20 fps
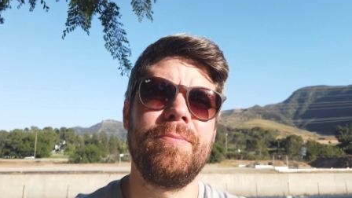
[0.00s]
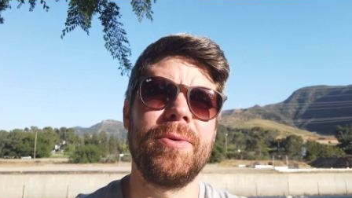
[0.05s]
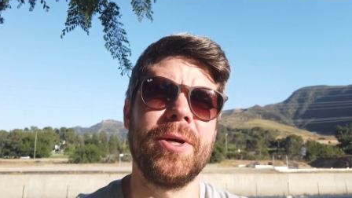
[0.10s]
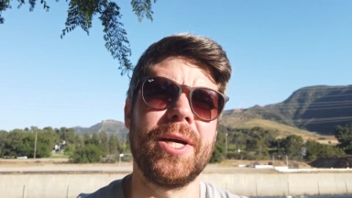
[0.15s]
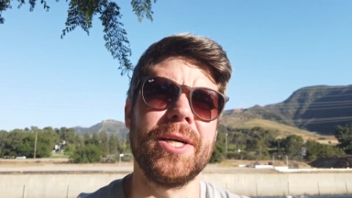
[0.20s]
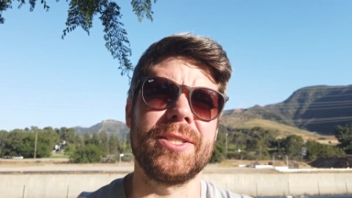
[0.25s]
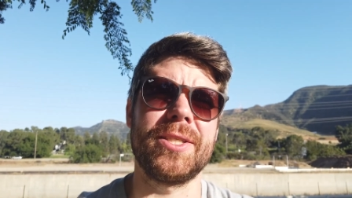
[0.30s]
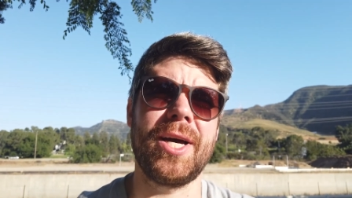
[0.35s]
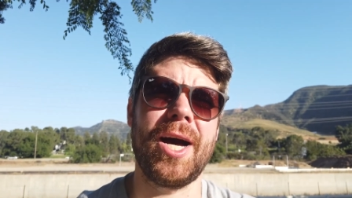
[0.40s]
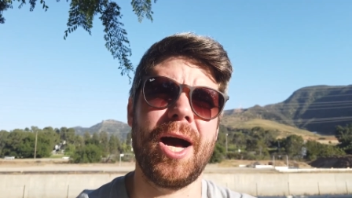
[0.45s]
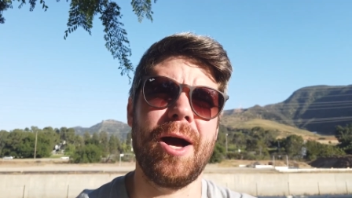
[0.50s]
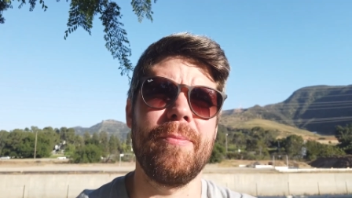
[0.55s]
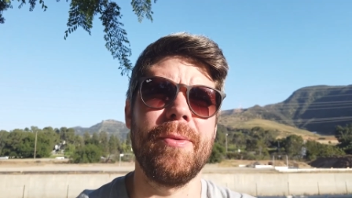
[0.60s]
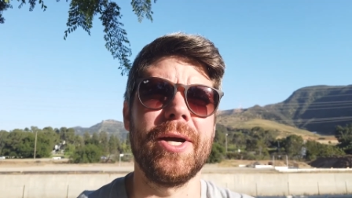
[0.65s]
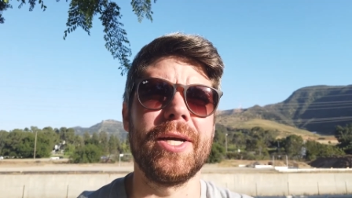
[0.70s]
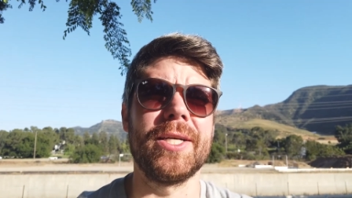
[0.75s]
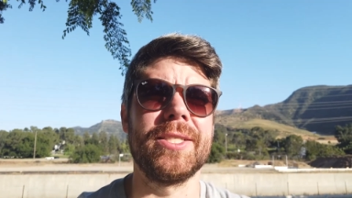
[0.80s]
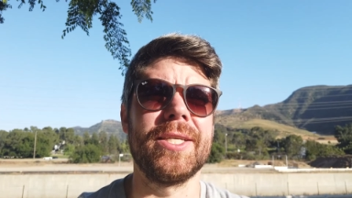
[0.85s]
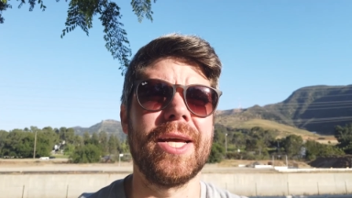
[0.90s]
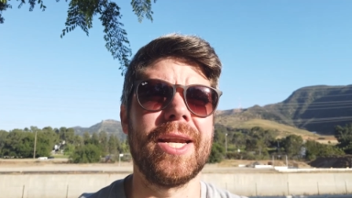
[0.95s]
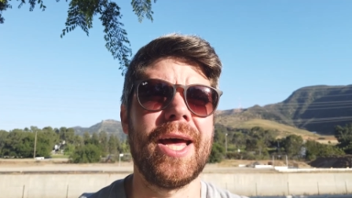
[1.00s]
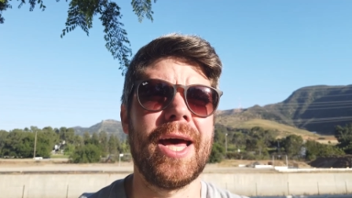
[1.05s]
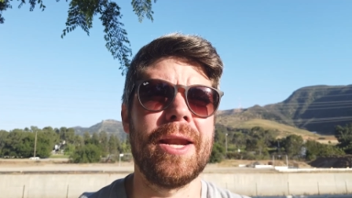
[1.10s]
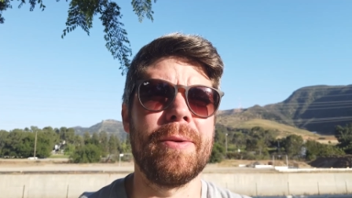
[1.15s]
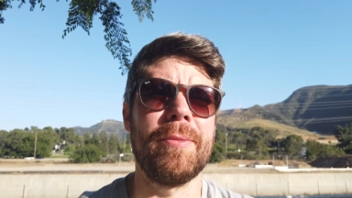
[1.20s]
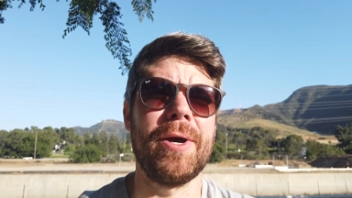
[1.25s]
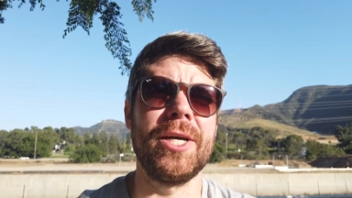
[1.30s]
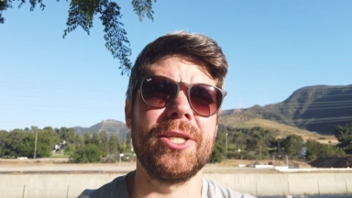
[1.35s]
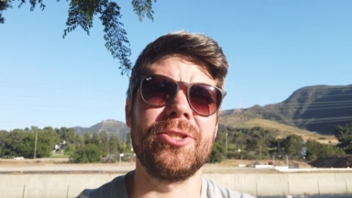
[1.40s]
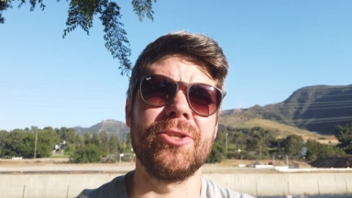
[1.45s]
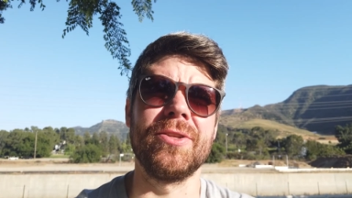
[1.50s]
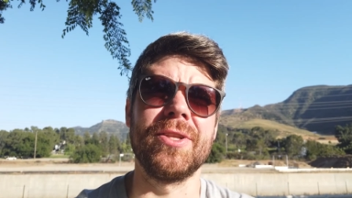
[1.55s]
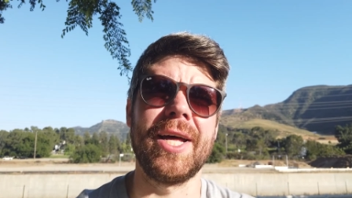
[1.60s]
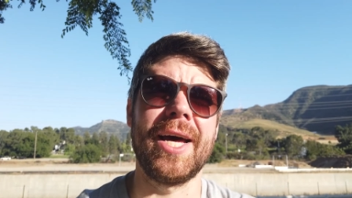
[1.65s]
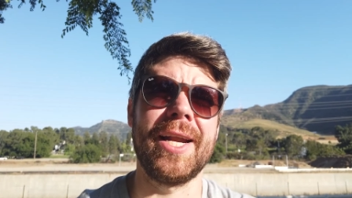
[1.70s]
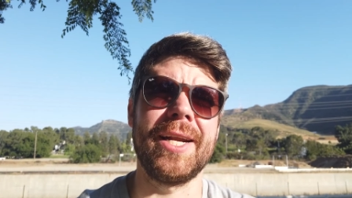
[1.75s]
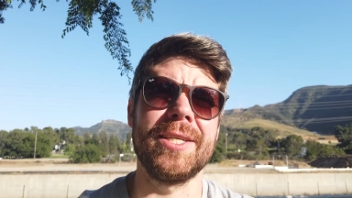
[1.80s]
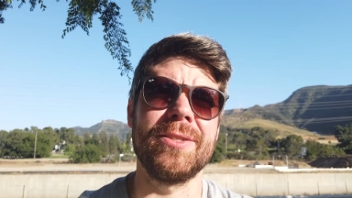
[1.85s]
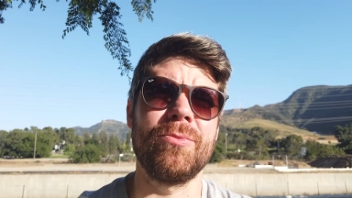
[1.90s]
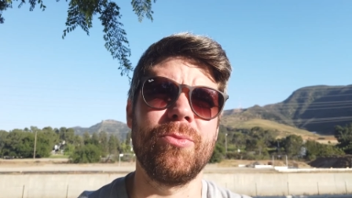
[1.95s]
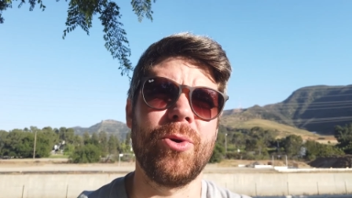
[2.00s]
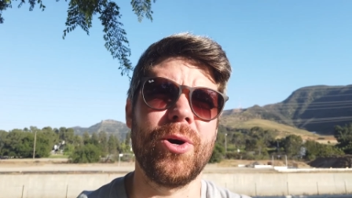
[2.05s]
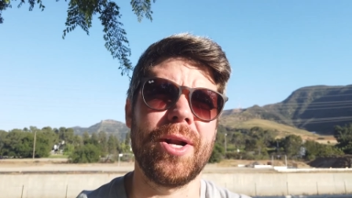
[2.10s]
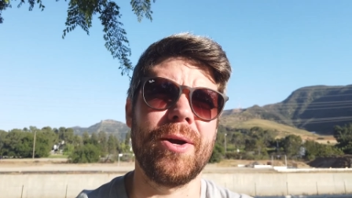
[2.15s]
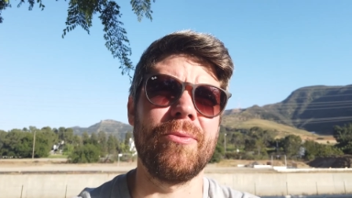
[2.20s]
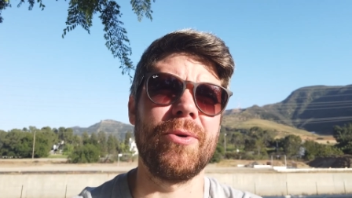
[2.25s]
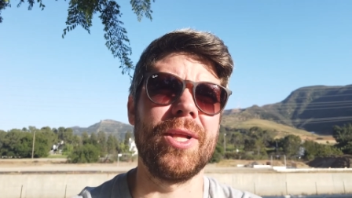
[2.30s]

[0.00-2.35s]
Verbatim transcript: because comics and animation that is what